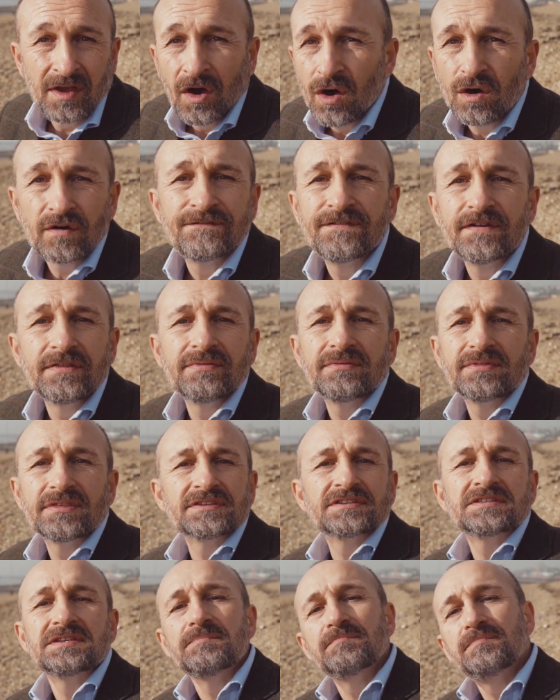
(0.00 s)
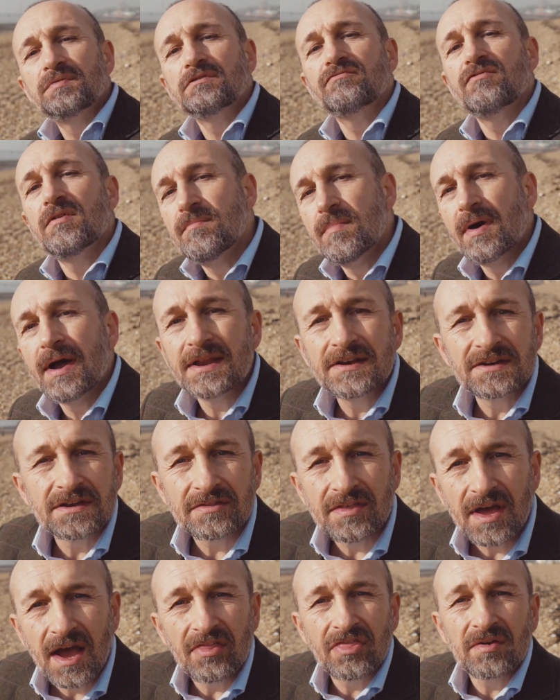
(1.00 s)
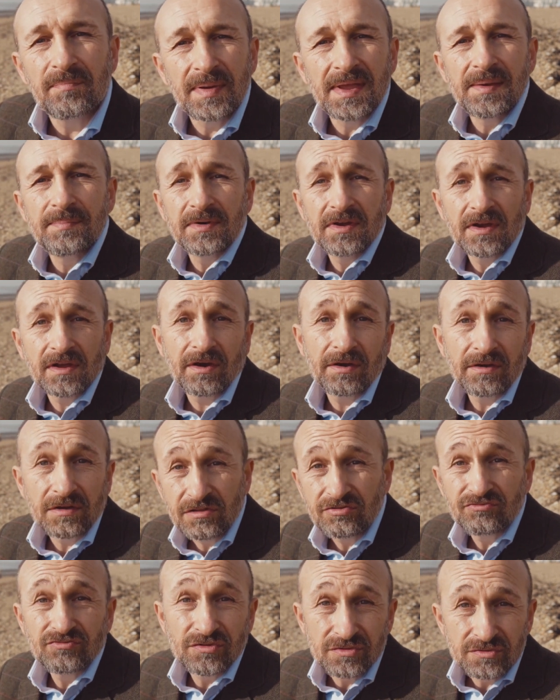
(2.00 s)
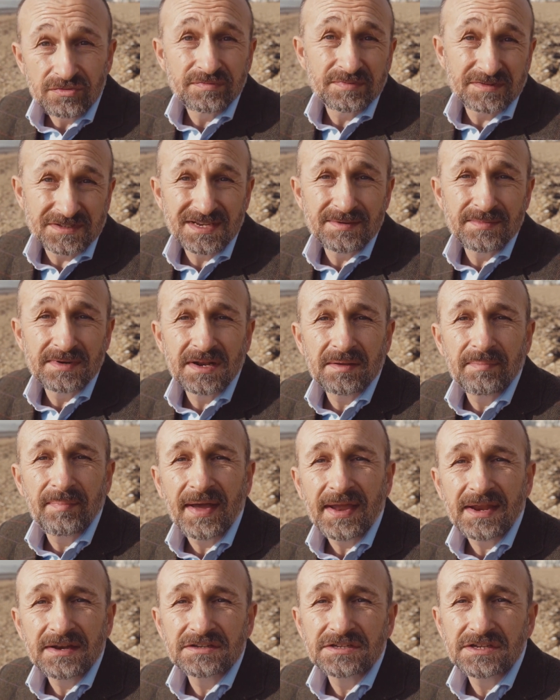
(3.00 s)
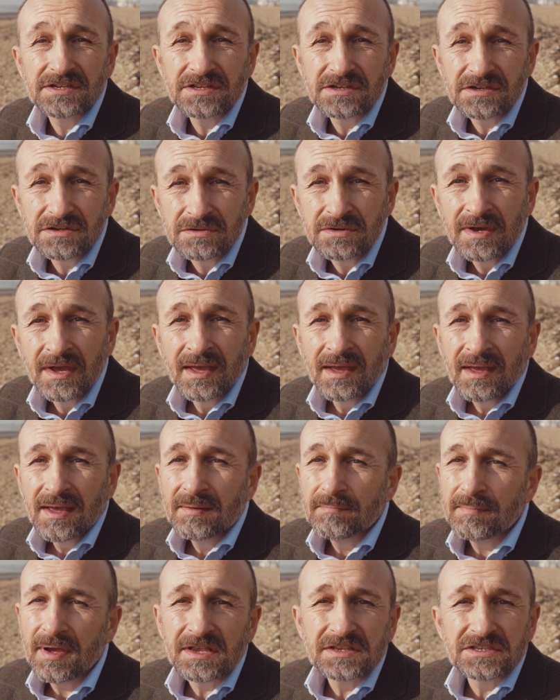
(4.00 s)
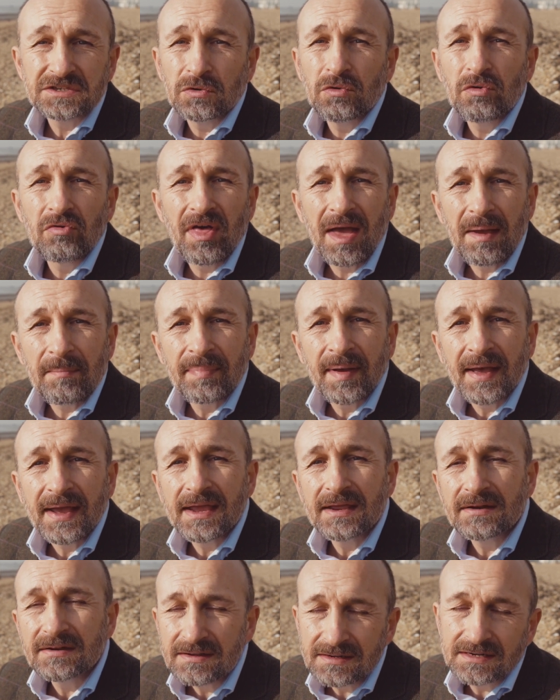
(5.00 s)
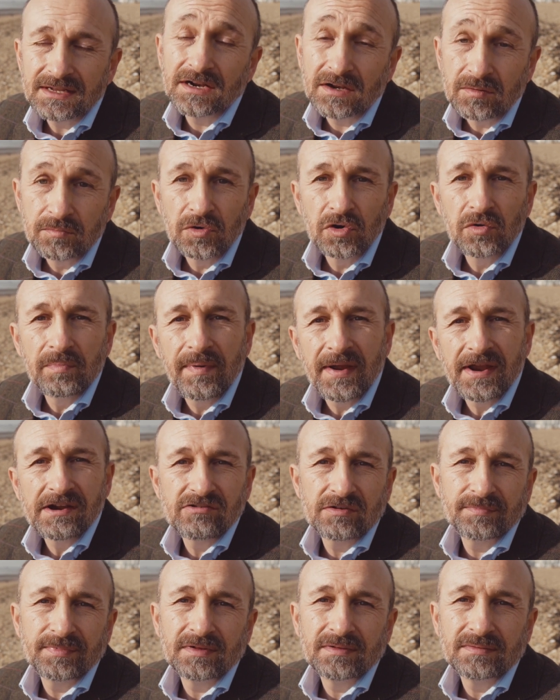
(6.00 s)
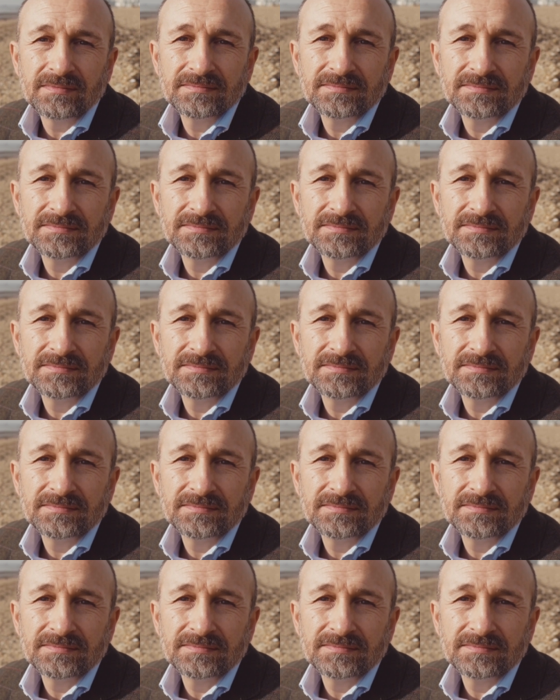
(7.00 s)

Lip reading: Often the simple reminder that other people are going through similar pain to you makes all that pain a little more bearable.